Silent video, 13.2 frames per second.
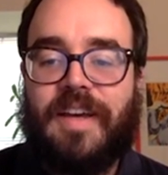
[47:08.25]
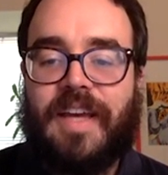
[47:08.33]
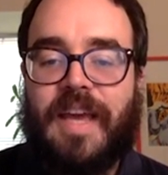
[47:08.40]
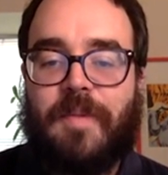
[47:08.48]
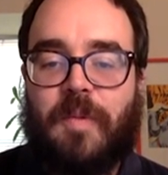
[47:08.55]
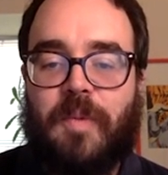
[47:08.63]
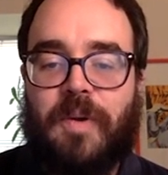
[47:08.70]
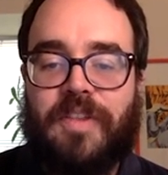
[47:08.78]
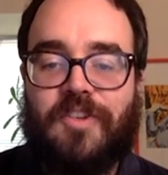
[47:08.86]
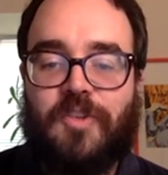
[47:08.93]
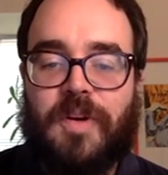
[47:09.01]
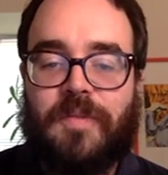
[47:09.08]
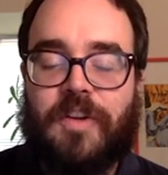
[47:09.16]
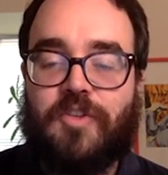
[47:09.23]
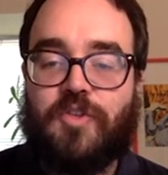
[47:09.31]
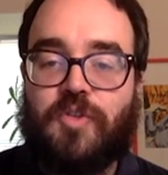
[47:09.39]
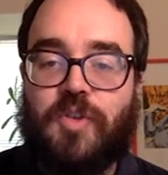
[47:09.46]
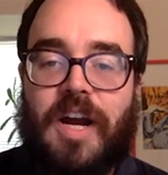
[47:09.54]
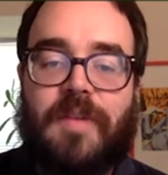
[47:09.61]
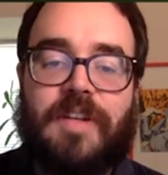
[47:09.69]
I came up with a sort of
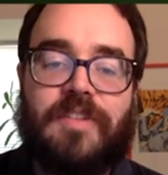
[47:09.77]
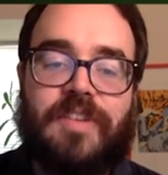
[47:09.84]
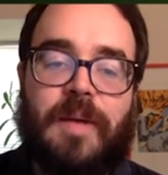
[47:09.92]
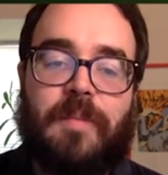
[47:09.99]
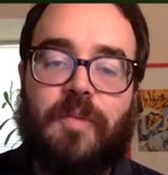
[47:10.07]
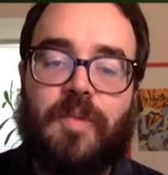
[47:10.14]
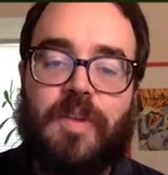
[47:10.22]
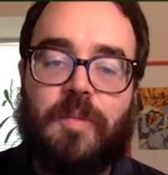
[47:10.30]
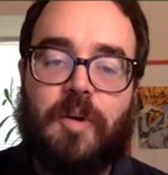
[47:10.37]
contrived example for